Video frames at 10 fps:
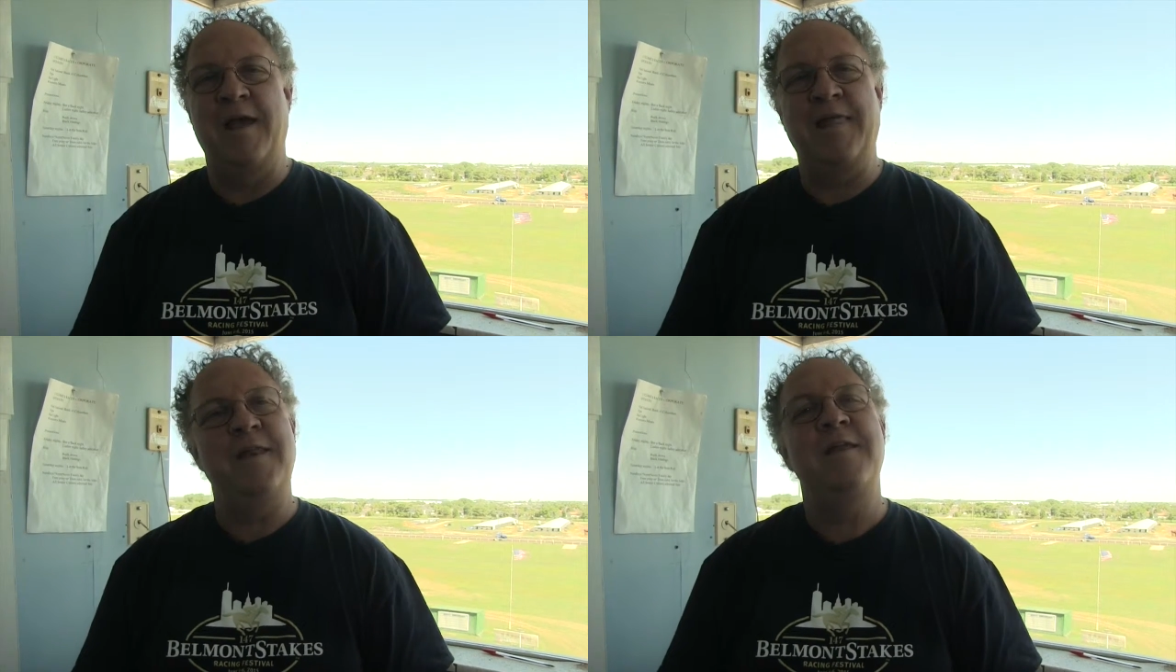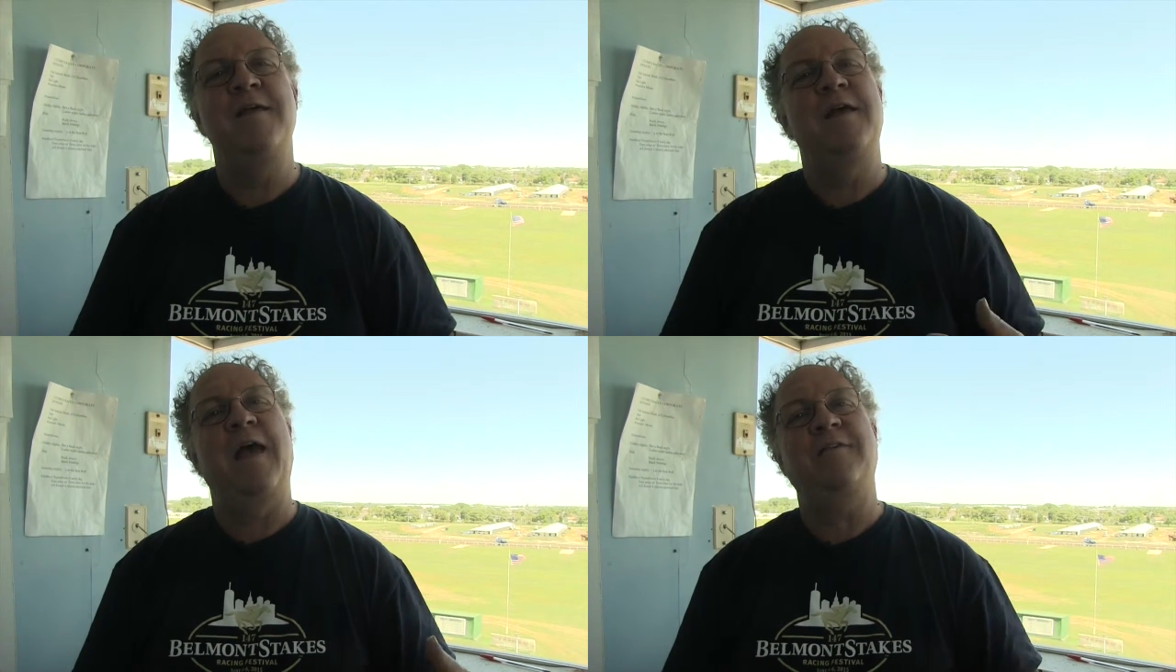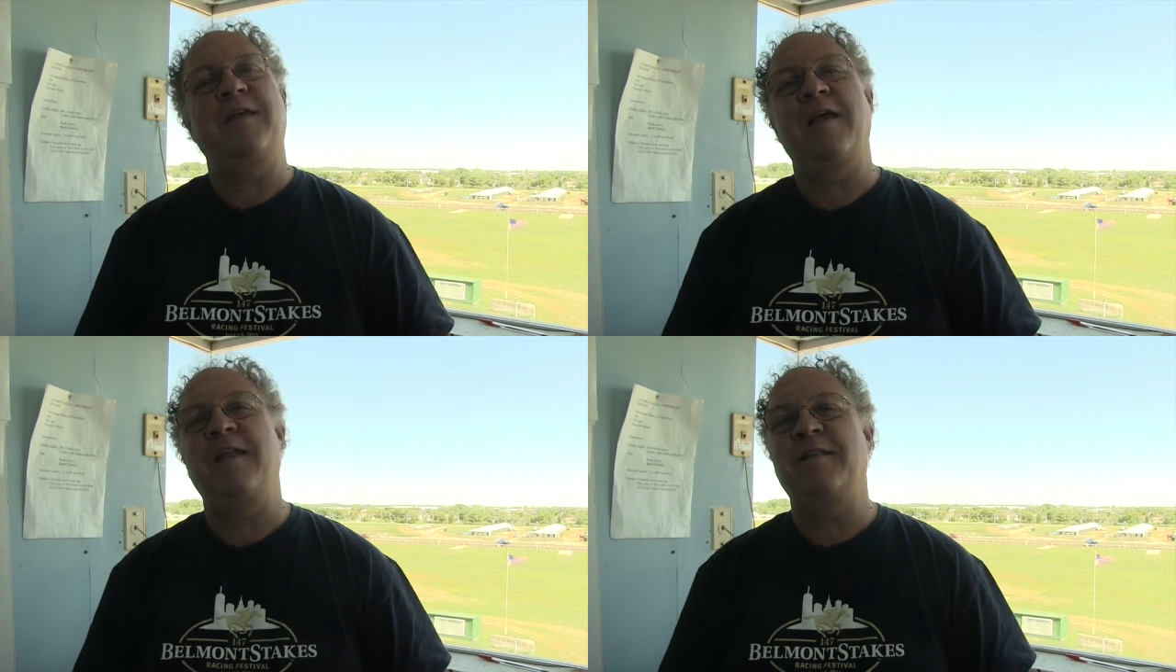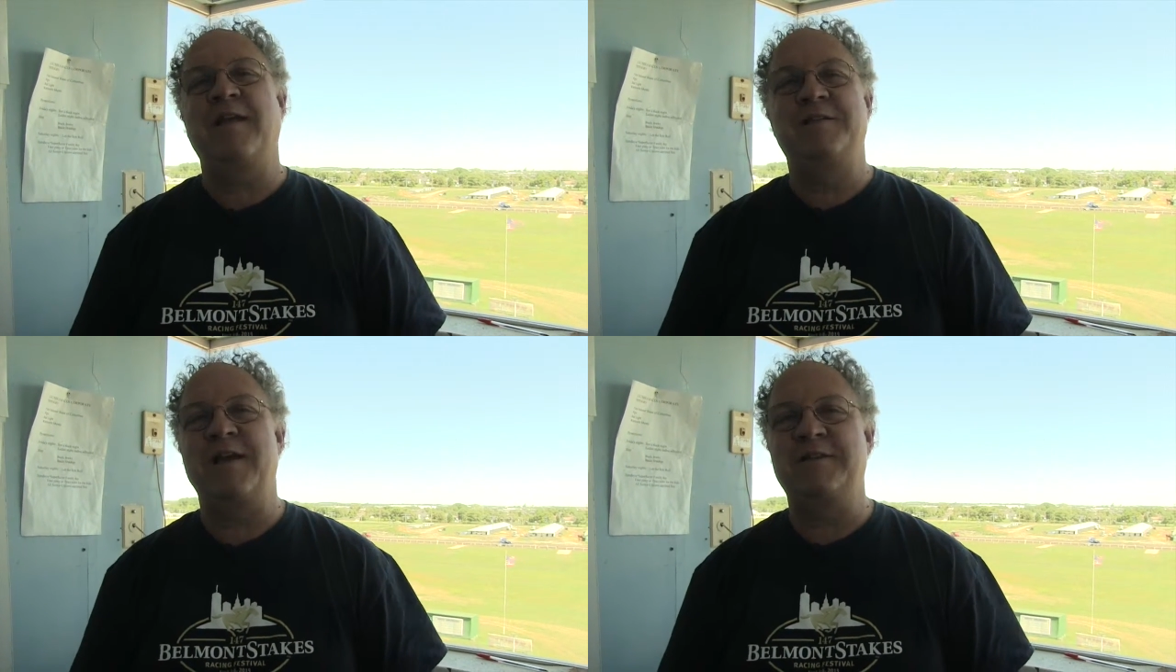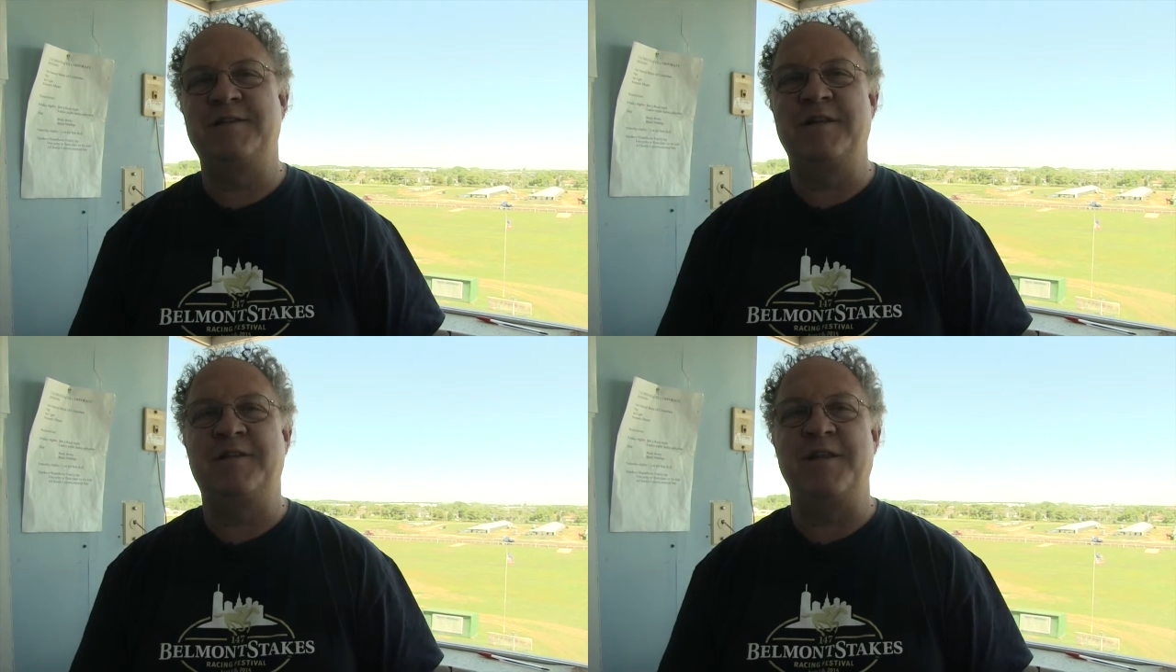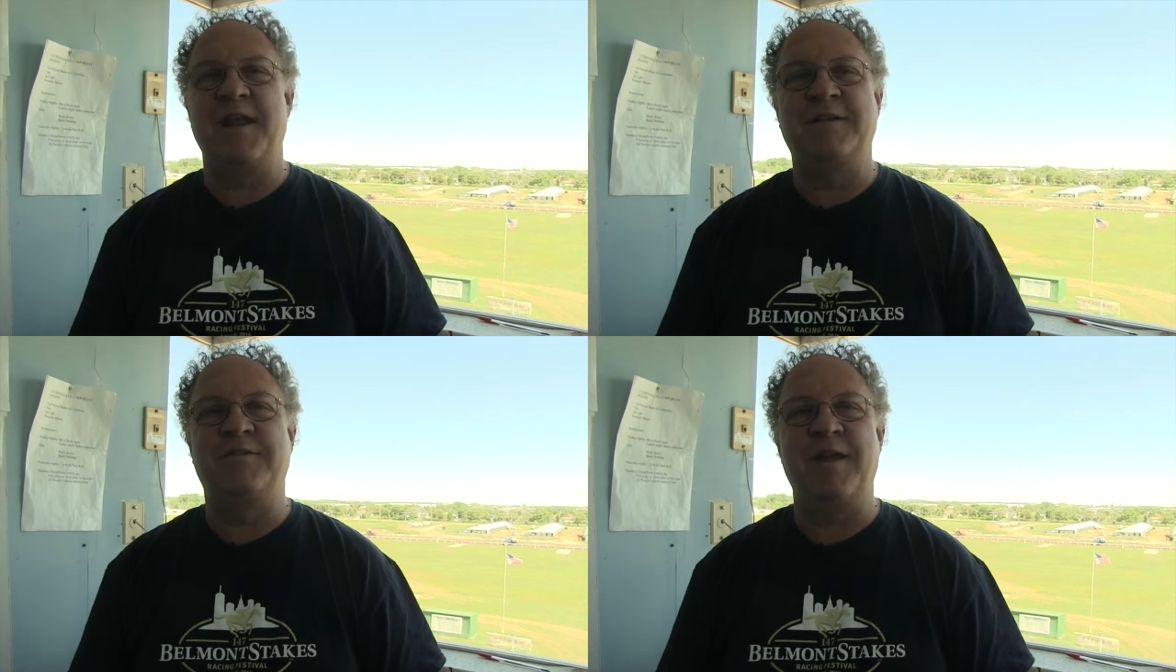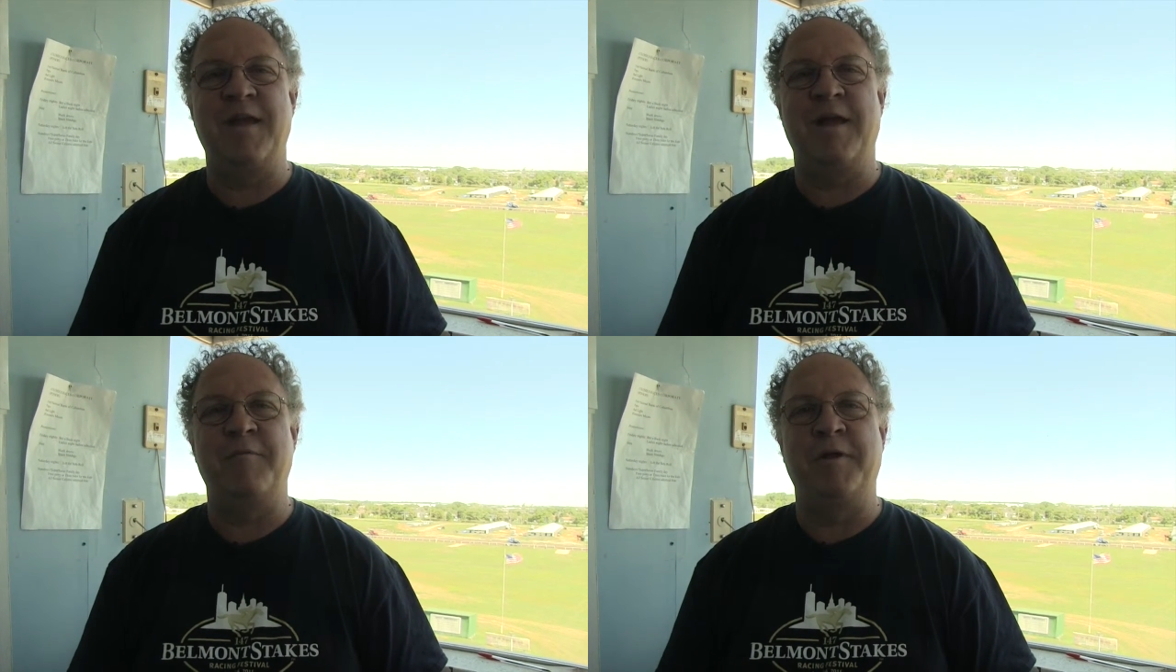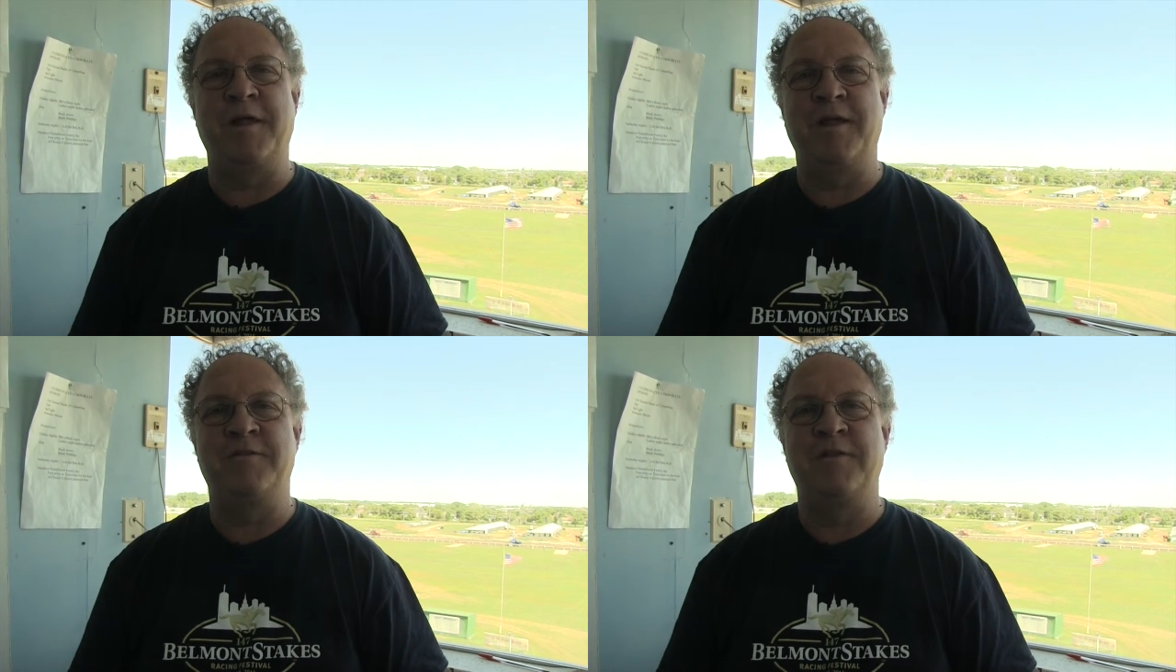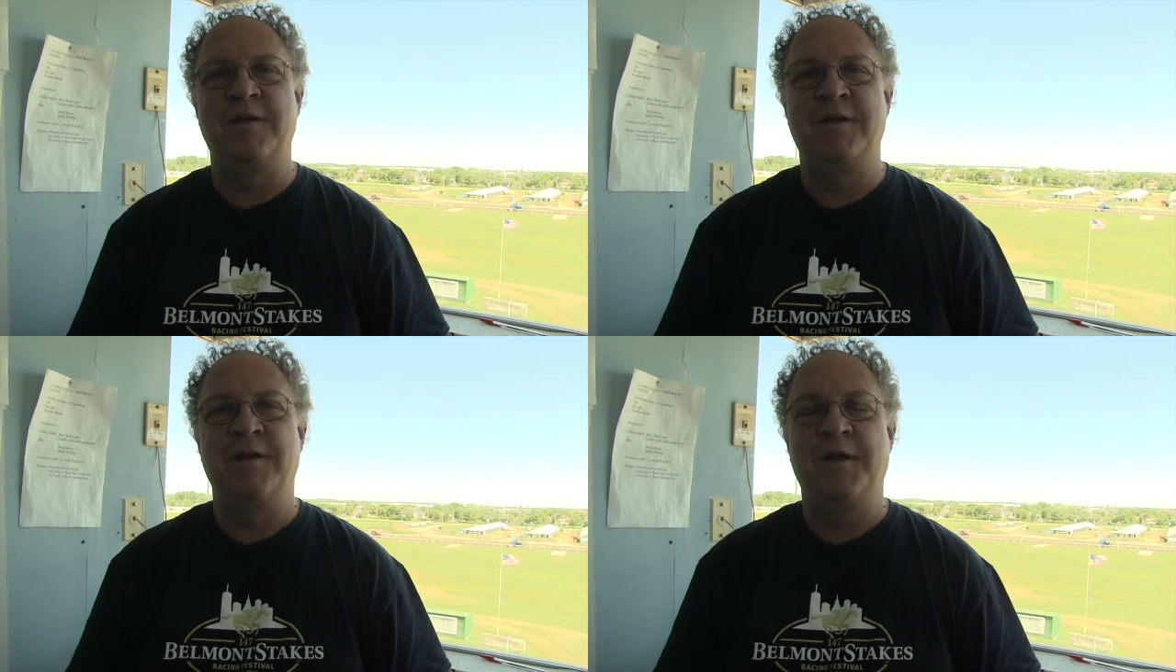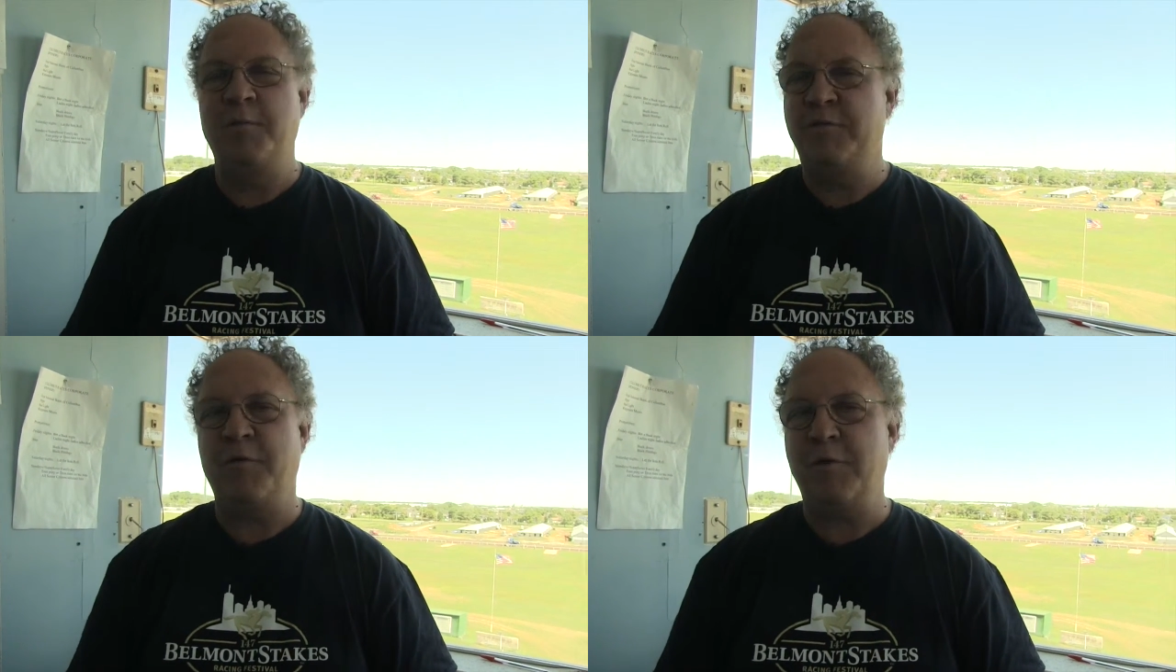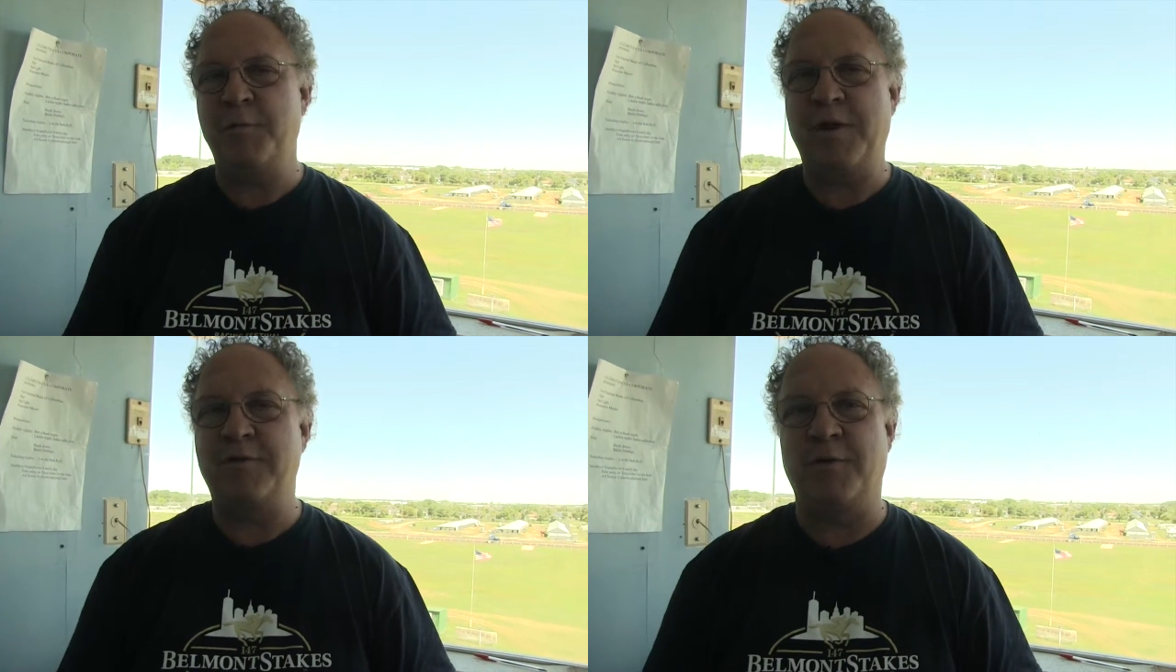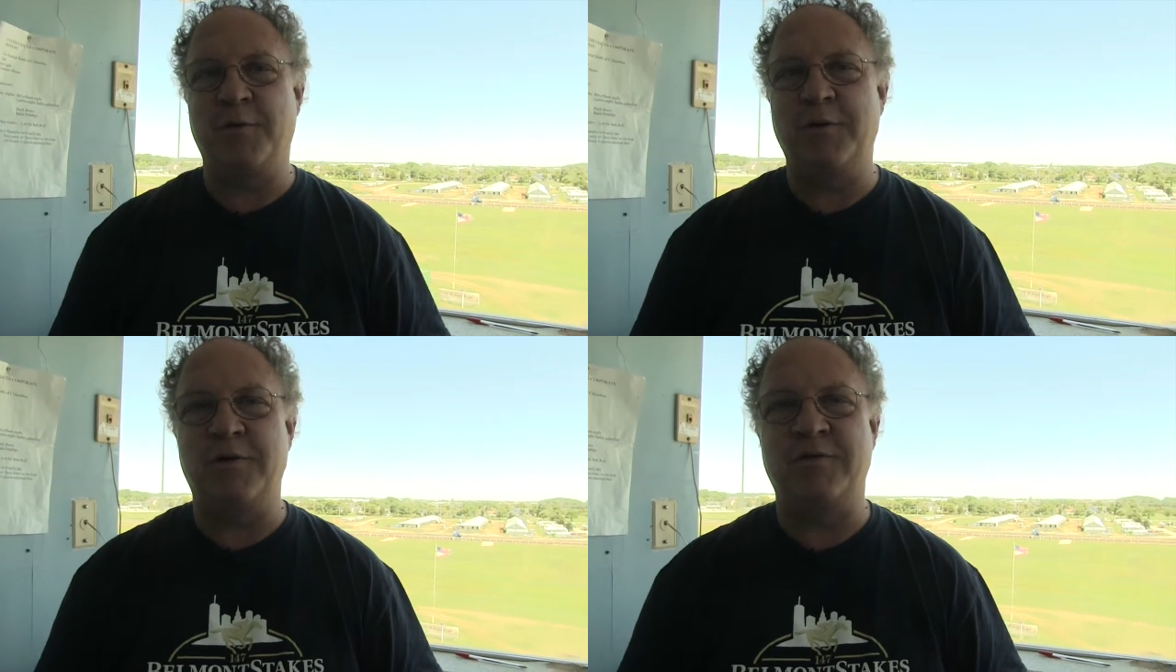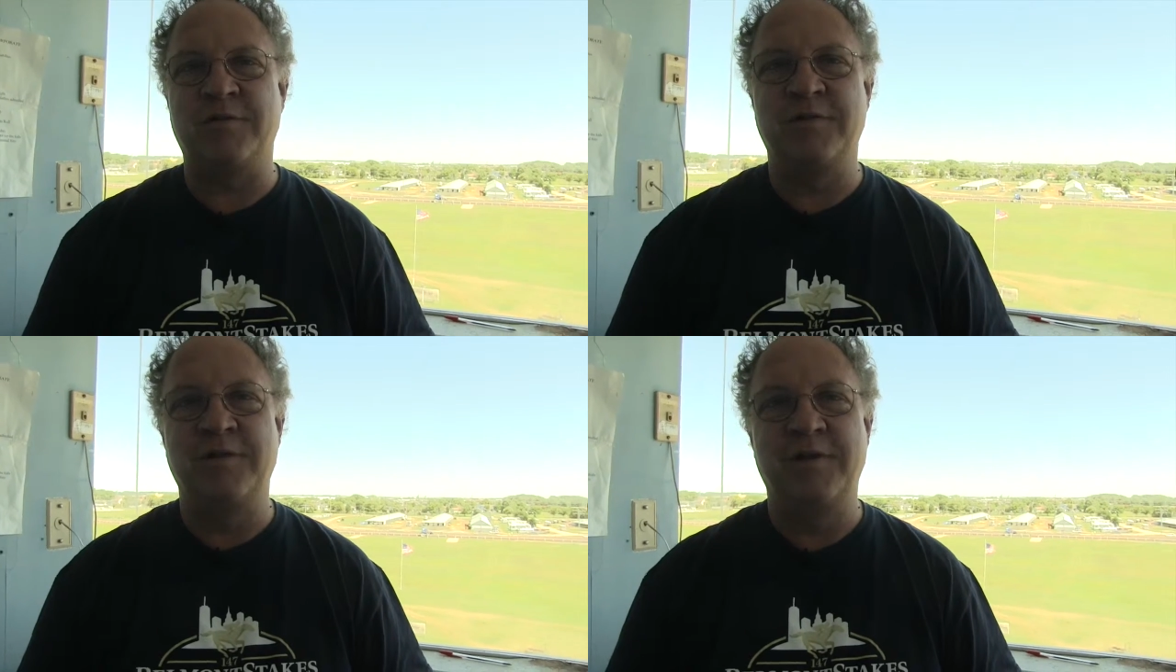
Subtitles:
And then as I kind of digested it, the next day I realized it was all about the horse.